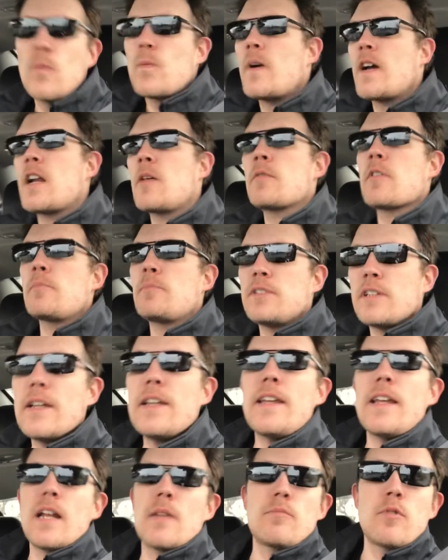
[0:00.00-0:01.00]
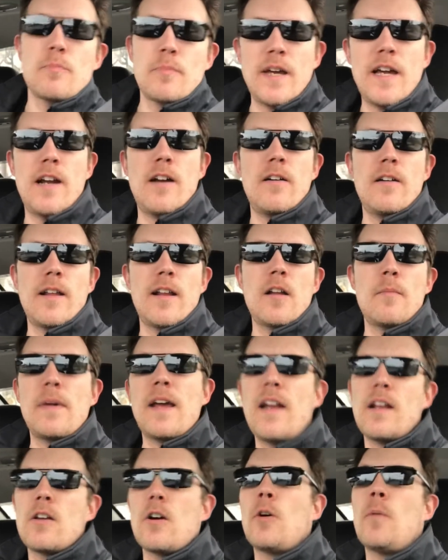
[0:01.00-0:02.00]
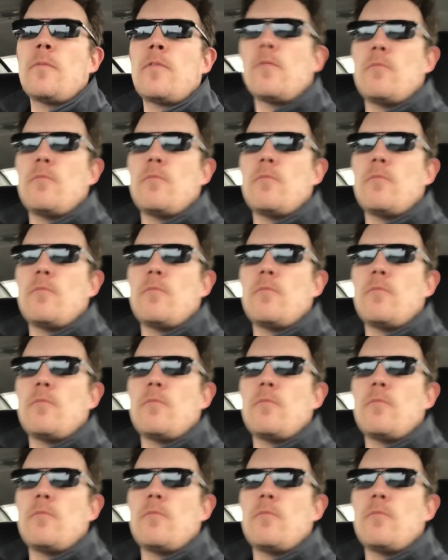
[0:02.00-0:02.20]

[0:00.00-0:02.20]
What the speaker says: when I'm completely unprepared and I'm heading home